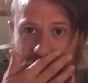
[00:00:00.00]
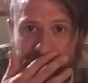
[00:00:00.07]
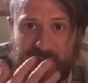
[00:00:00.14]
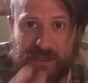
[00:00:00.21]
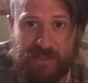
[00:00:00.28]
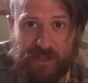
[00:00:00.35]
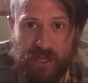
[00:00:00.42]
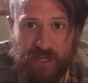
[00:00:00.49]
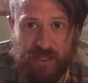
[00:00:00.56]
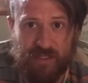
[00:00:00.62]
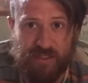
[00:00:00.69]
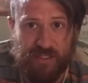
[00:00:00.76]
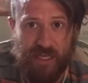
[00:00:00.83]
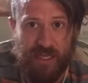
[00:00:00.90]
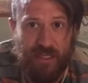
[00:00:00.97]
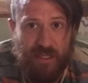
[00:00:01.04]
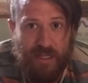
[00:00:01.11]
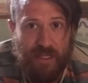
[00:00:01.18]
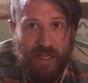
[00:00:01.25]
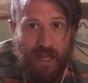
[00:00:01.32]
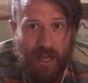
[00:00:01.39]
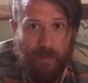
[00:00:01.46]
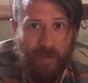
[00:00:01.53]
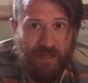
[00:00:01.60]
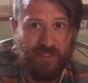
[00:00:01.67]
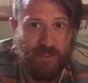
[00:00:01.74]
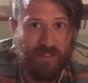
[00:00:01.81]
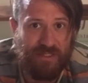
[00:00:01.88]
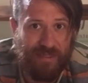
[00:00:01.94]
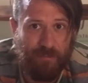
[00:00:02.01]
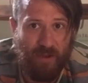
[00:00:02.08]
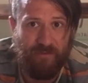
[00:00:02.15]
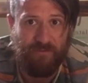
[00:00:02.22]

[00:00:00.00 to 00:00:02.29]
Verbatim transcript: seconds so you can see. Um, as you can see, my